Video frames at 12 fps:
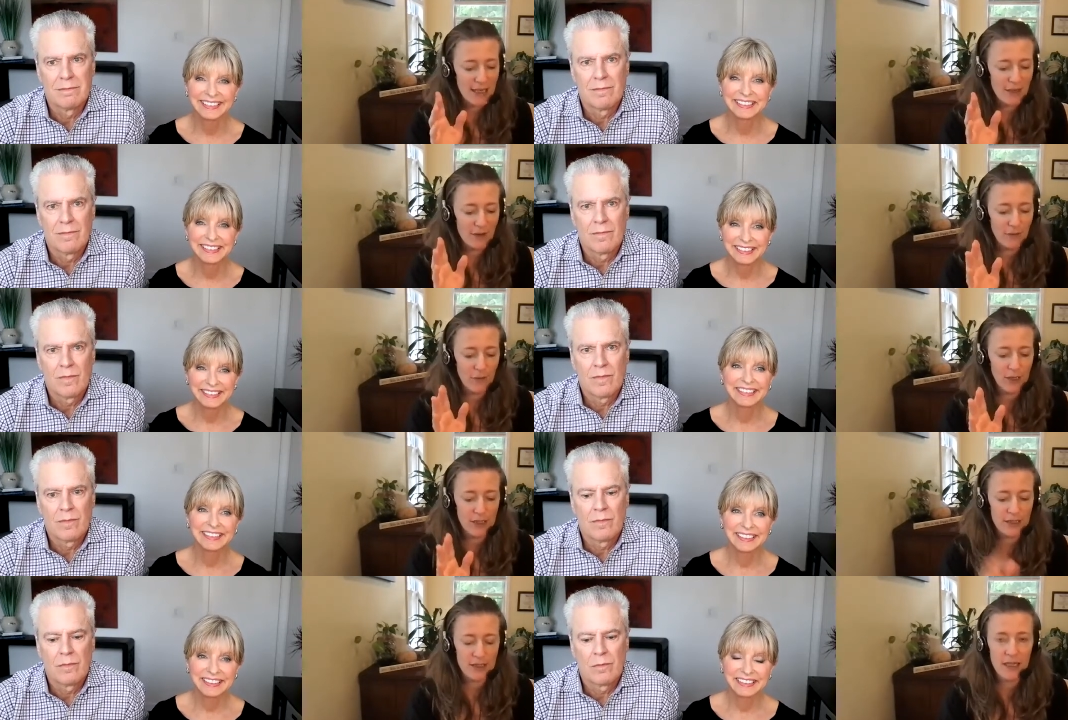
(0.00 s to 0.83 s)
Speaker 1: It
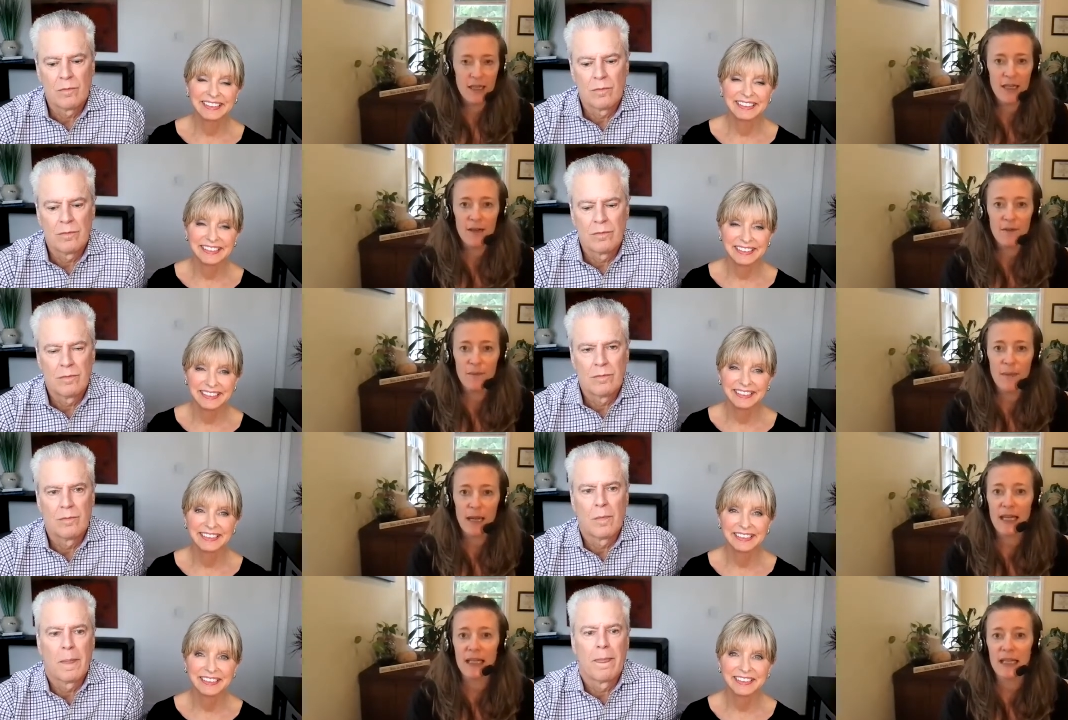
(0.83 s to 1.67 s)
avoids
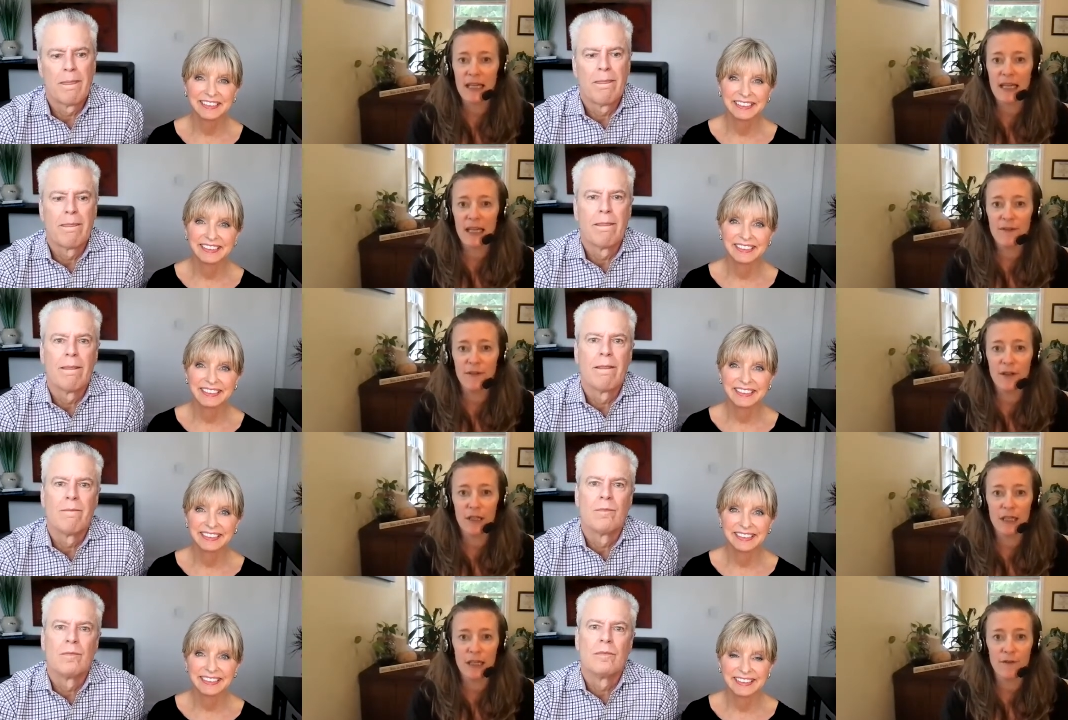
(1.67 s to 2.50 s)
making the kid
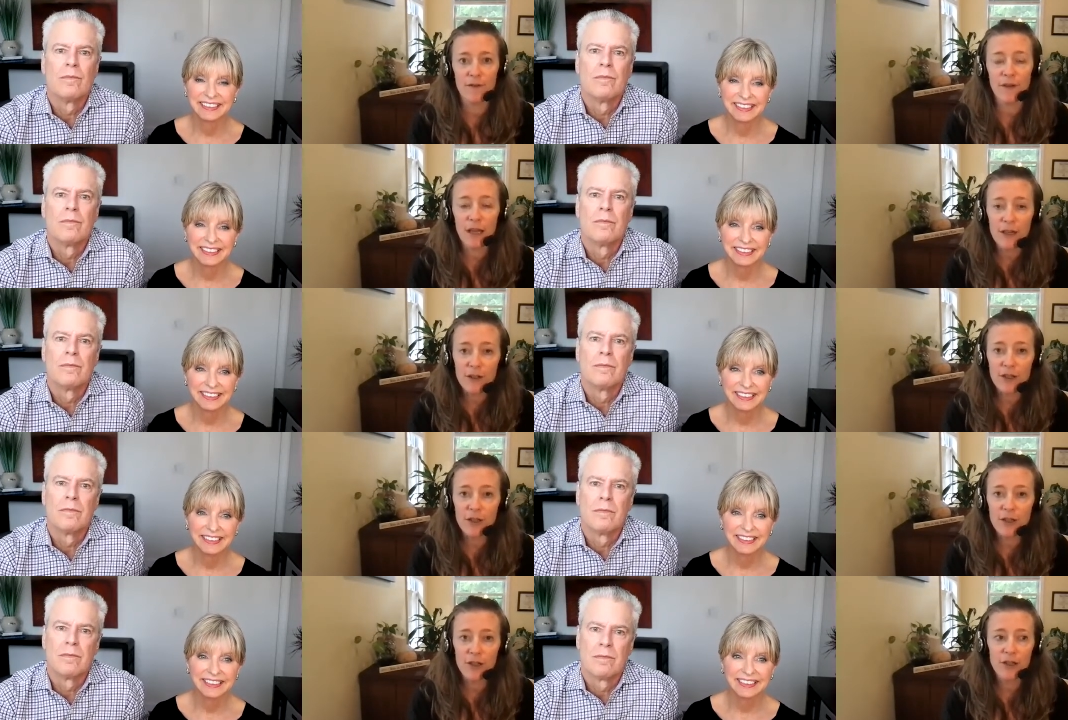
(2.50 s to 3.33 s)
feel like a
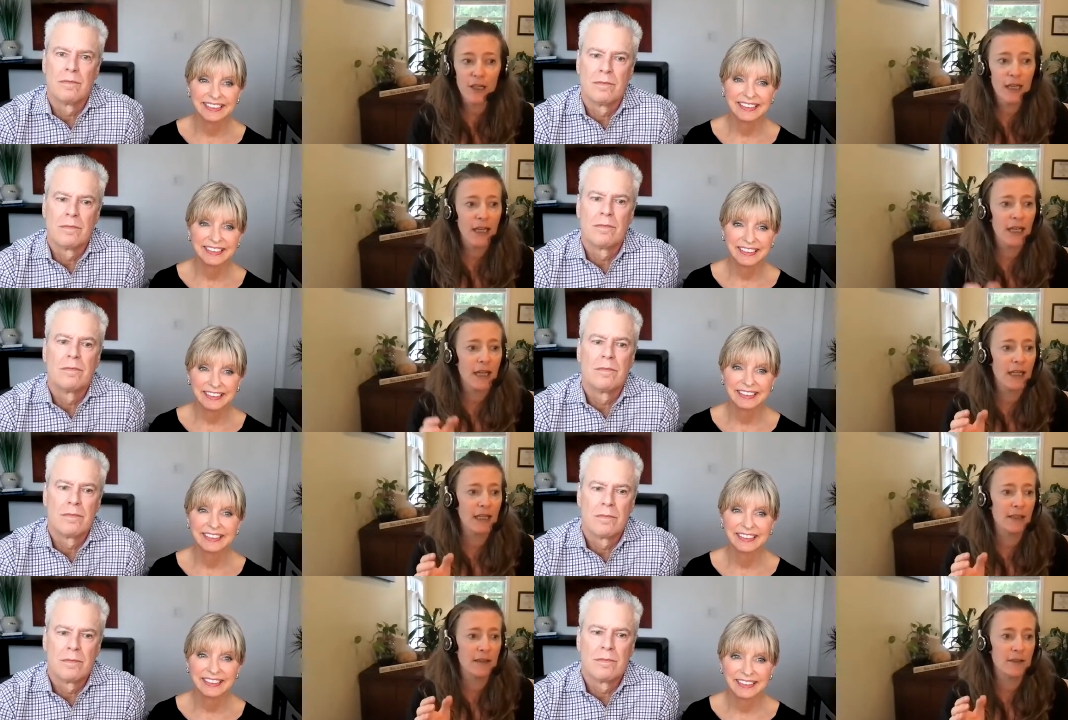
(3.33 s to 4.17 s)
failure
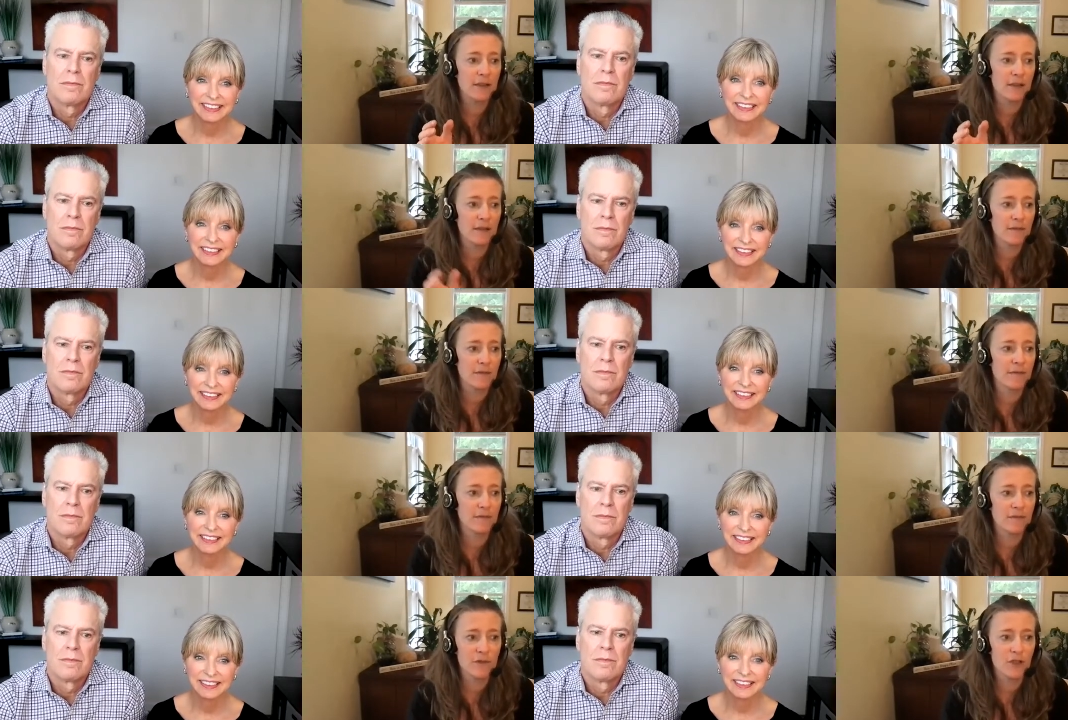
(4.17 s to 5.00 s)
and
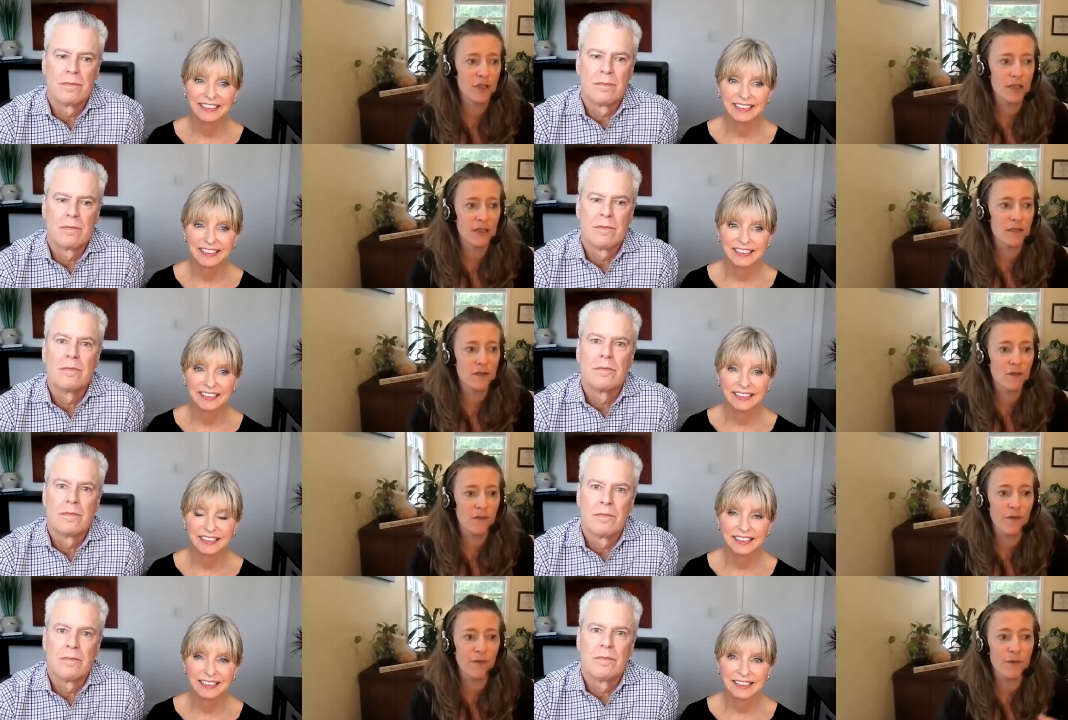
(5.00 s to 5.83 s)
just
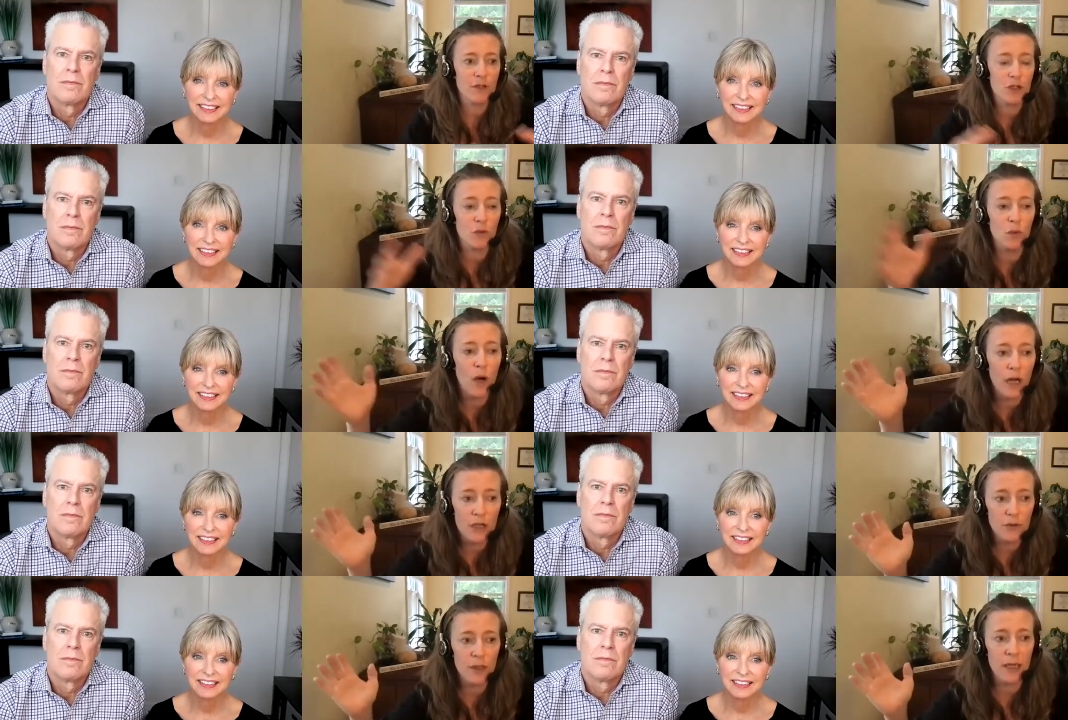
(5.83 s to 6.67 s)

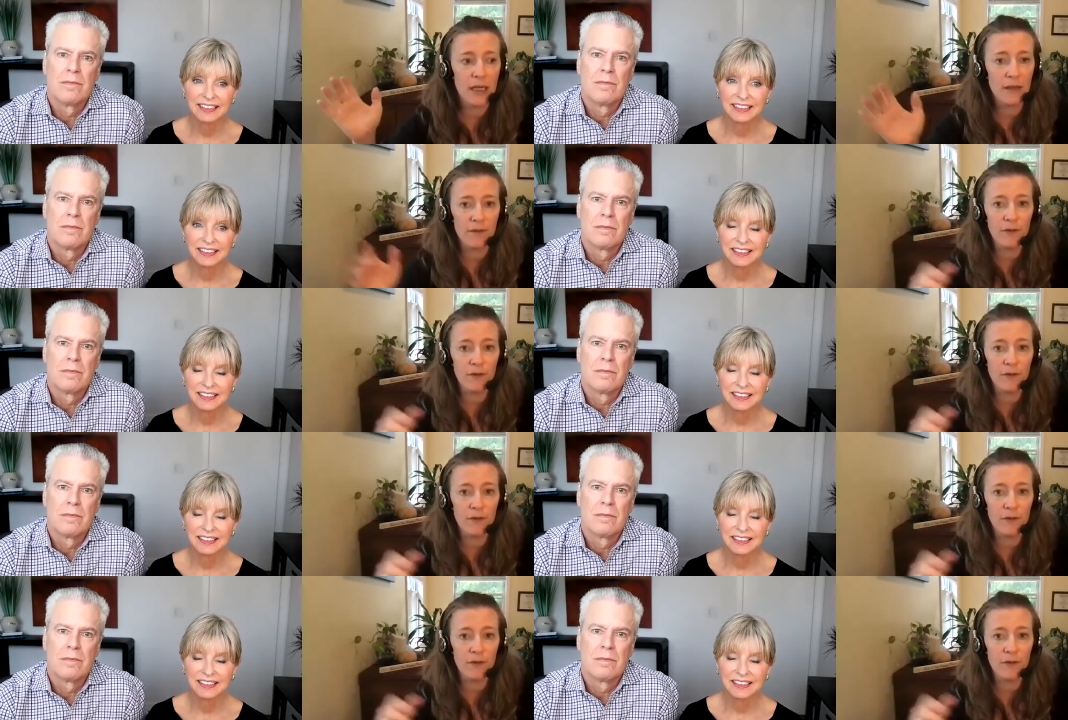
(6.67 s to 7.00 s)
squandering and